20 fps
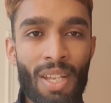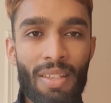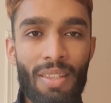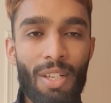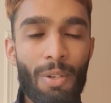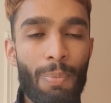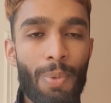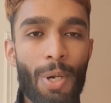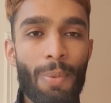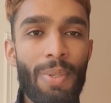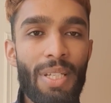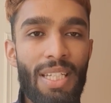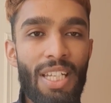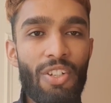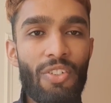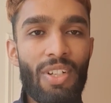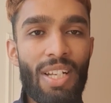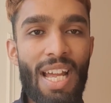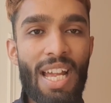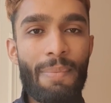They'll probably
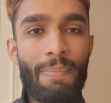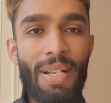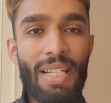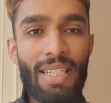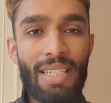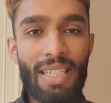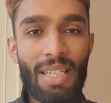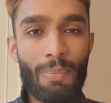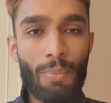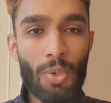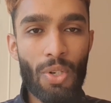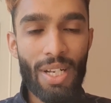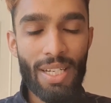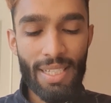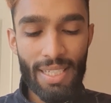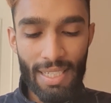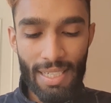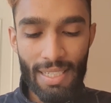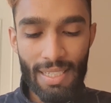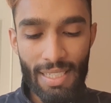take reliability more
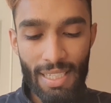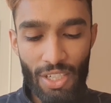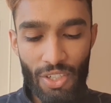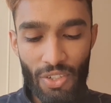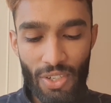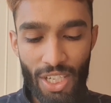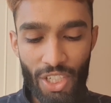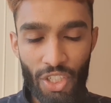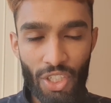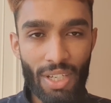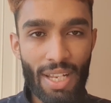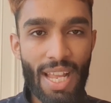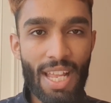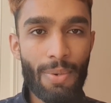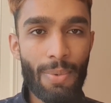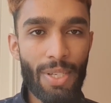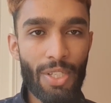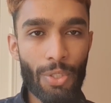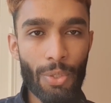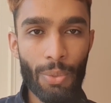into consideration.
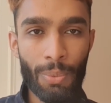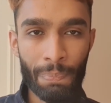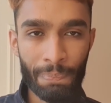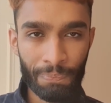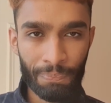Anyway, so